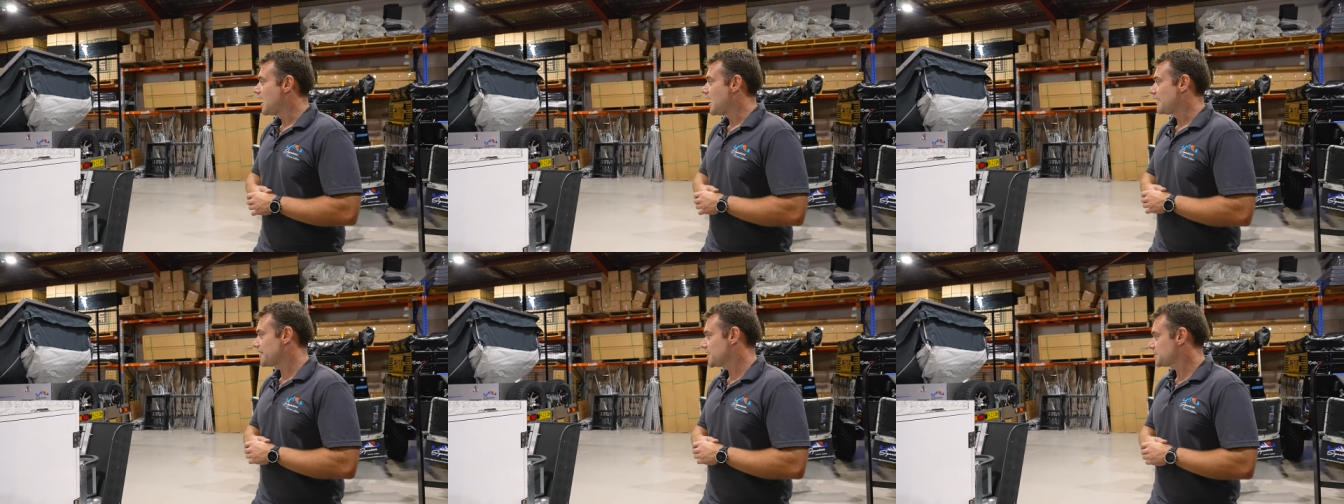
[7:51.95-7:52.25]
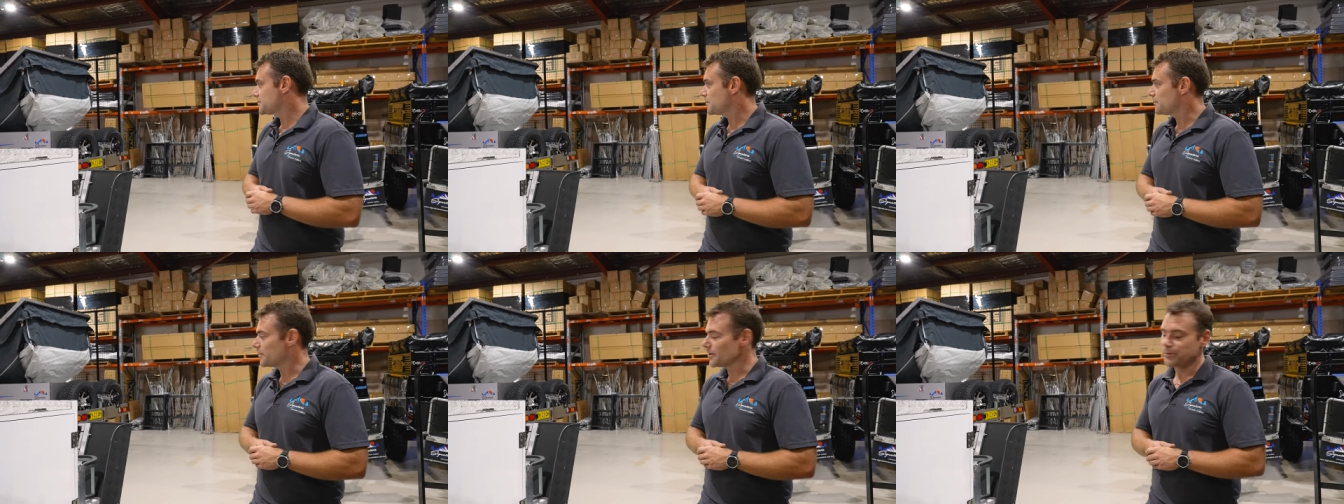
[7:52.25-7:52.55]
And
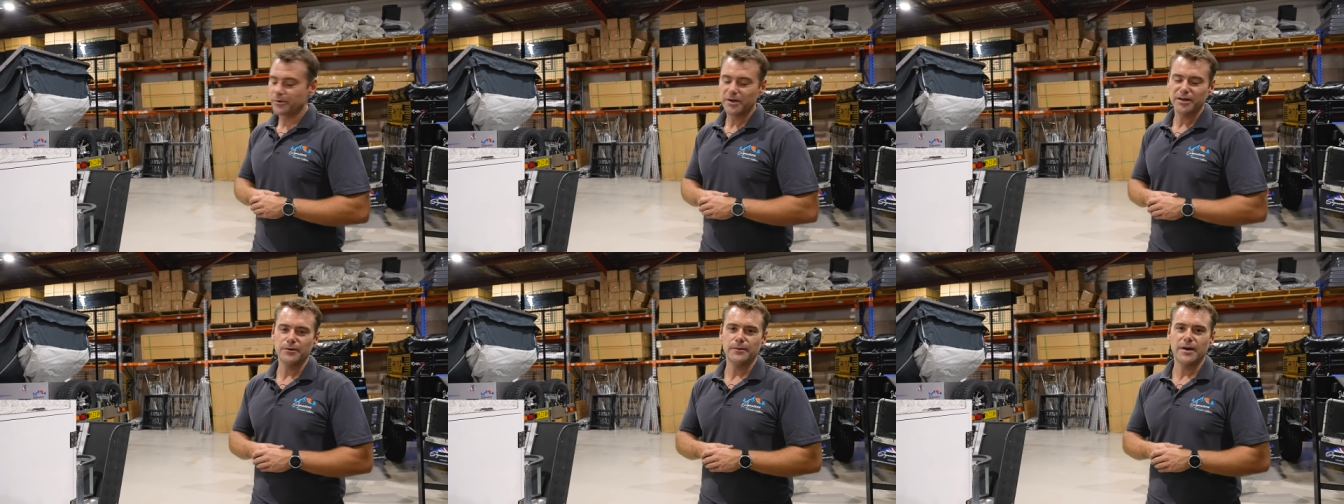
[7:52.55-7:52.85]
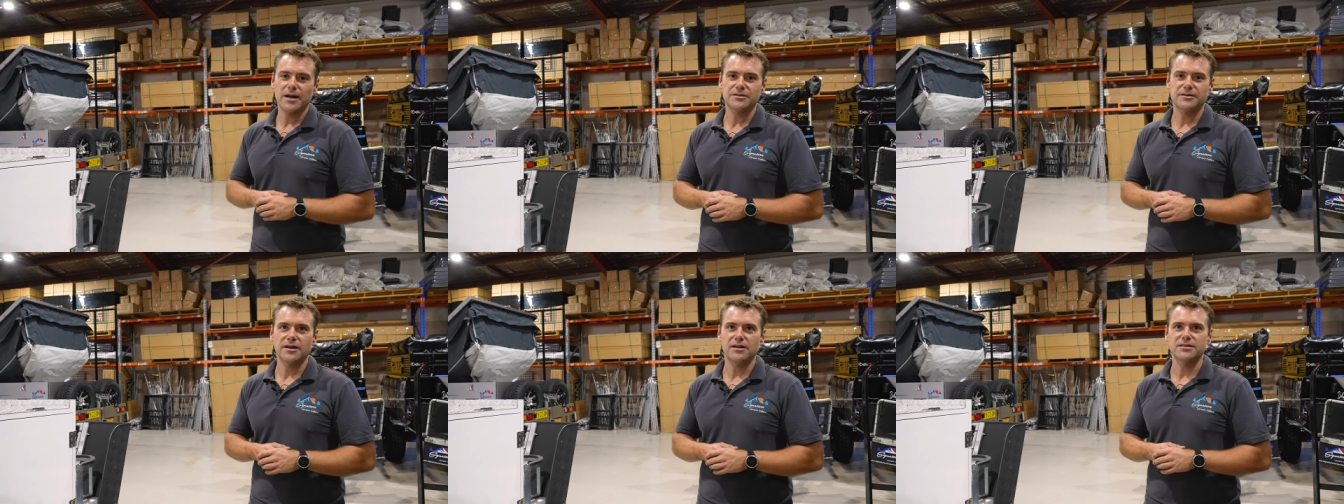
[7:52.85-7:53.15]
that's what we put into
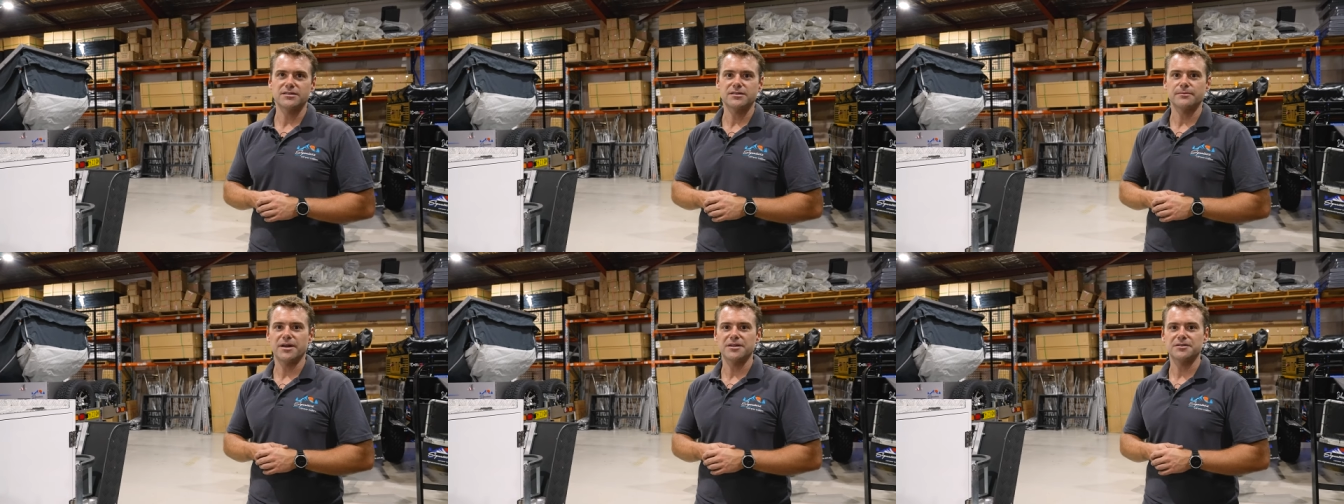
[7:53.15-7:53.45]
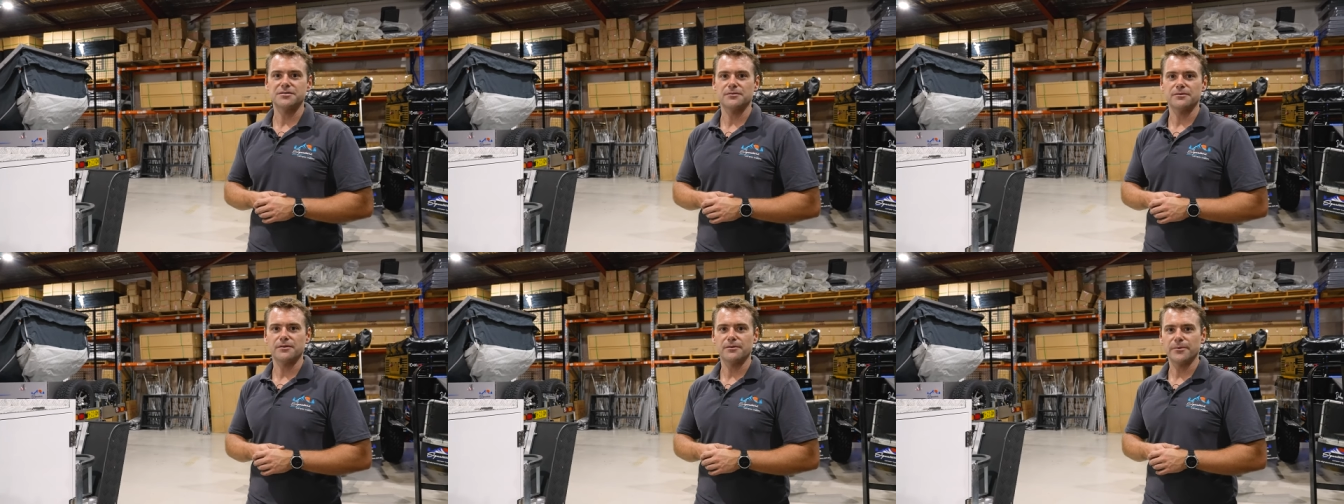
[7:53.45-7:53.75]
our trailers to
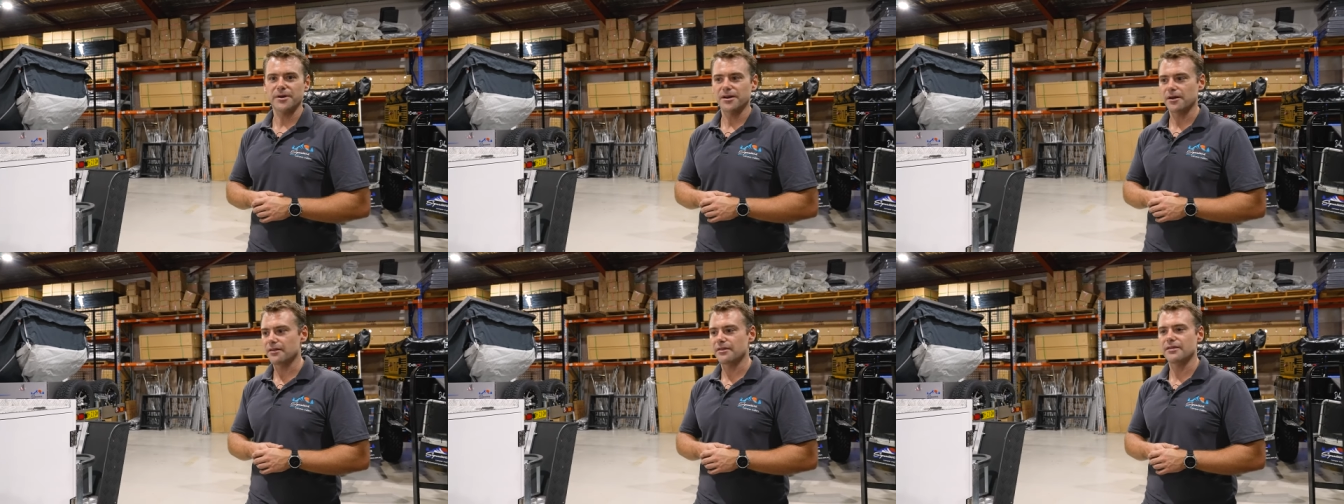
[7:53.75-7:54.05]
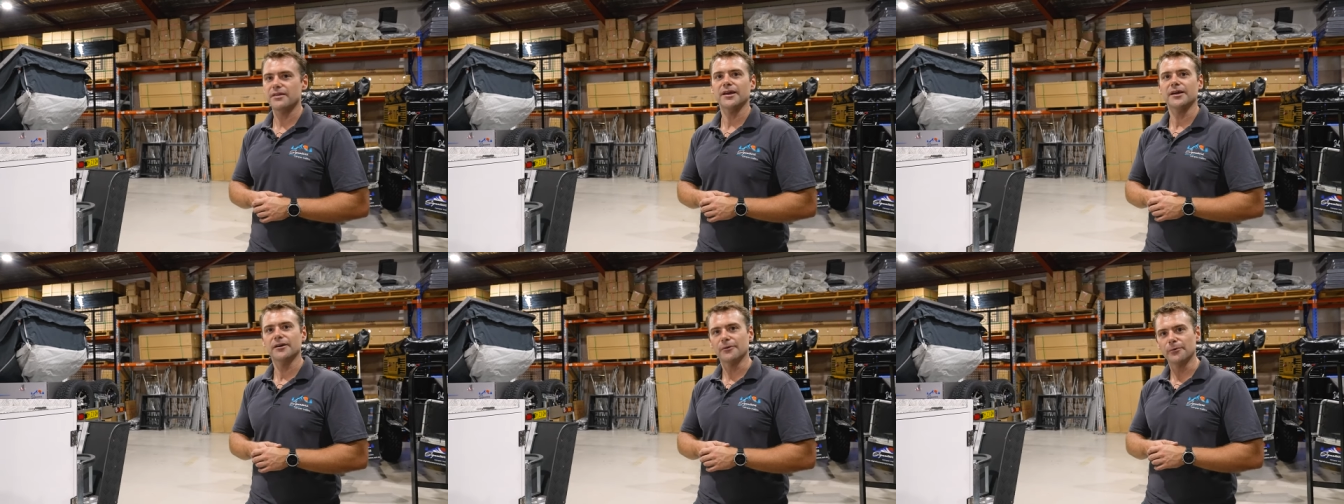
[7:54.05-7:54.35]
make sure that we know
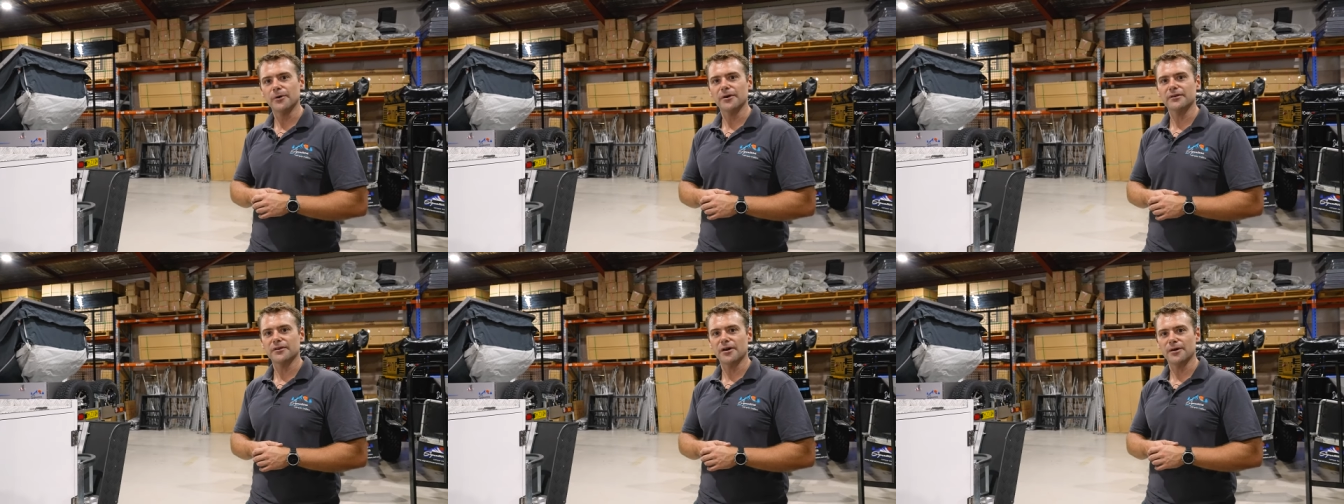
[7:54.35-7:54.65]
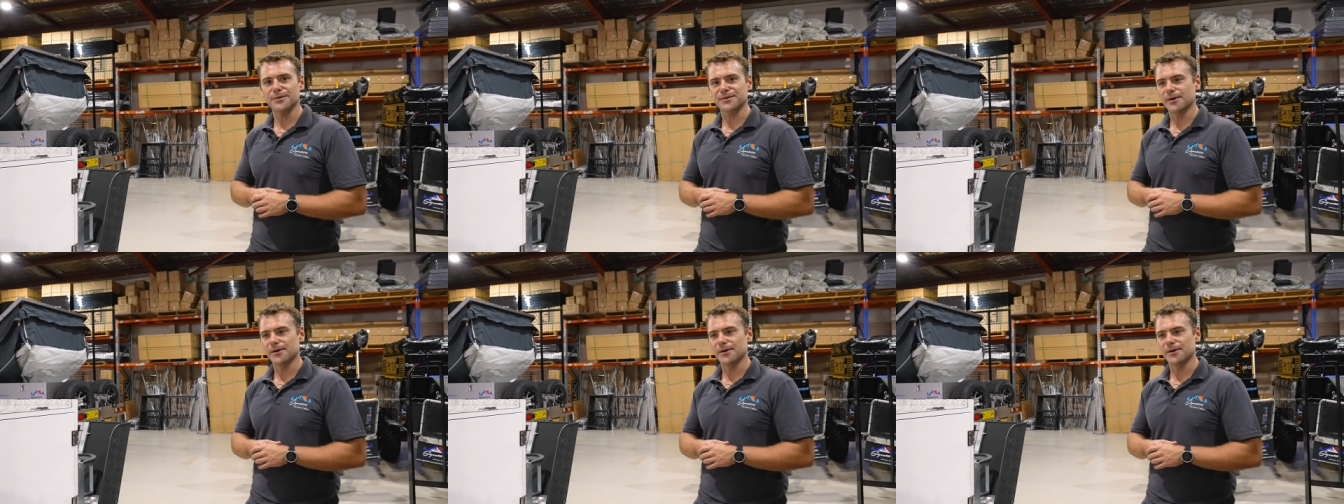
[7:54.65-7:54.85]
that they're gonna work the whole